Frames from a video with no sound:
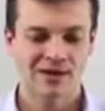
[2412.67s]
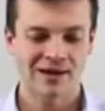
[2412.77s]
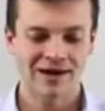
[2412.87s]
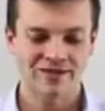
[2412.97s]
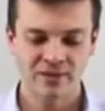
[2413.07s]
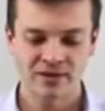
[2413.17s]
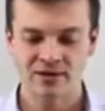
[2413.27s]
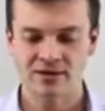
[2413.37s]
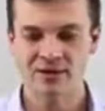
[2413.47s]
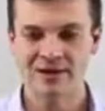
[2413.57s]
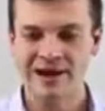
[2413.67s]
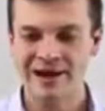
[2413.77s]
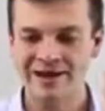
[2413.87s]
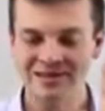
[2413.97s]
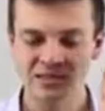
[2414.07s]
Okay,
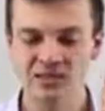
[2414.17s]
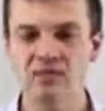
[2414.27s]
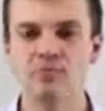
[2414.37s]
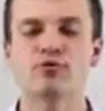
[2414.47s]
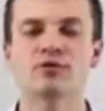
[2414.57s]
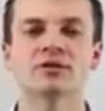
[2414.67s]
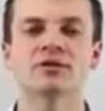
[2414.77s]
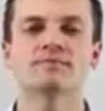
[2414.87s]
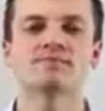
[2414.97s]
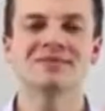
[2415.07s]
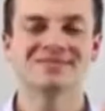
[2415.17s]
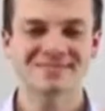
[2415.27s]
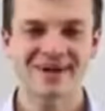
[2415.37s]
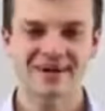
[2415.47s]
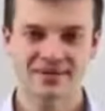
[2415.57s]
I deliberately
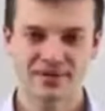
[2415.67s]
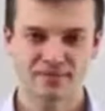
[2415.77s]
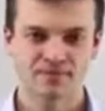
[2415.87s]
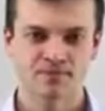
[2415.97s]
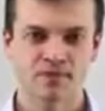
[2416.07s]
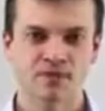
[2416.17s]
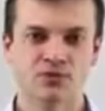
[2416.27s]
decided